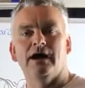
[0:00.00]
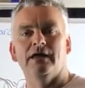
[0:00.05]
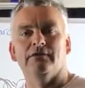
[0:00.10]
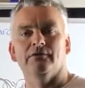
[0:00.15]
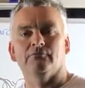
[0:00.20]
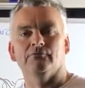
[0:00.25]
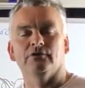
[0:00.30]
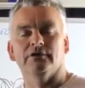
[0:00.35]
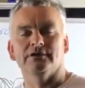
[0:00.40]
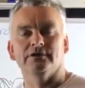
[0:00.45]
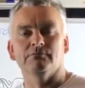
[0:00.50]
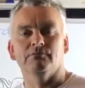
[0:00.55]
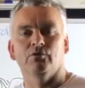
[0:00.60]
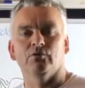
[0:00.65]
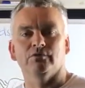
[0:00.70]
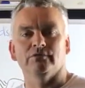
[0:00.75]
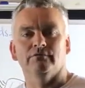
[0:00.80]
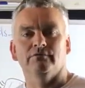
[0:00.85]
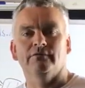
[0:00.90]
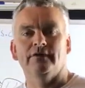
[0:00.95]
other really
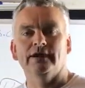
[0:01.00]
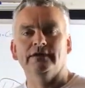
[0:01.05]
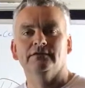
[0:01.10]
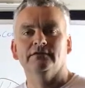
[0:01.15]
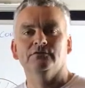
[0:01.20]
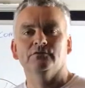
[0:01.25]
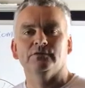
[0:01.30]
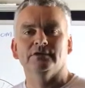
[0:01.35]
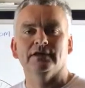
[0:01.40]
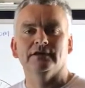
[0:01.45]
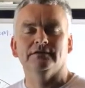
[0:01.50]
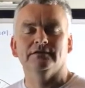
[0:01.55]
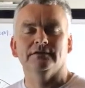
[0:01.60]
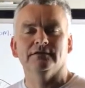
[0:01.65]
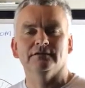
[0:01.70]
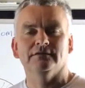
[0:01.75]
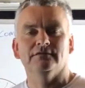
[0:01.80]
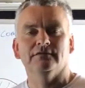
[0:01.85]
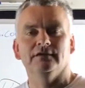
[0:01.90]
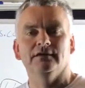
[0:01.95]
important factors we need to
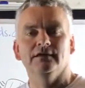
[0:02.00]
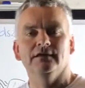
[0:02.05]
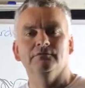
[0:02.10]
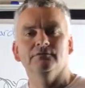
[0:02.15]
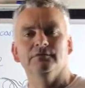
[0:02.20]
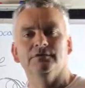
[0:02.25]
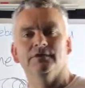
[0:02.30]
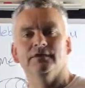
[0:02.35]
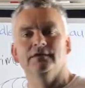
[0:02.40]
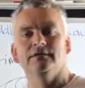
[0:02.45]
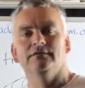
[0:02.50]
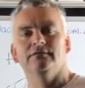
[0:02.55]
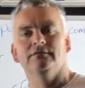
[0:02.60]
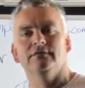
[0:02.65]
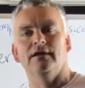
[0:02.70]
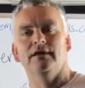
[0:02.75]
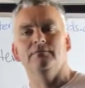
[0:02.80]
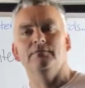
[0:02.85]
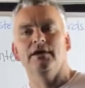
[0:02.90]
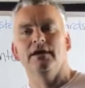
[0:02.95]
consider with these
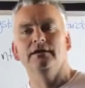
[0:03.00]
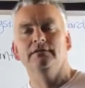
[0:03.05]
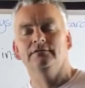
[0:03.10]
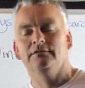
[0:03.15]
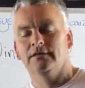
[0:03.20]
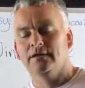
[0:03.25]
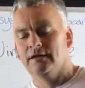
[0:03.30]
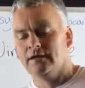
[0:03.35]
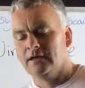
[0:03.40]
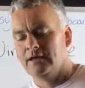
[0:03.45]
sandbanks.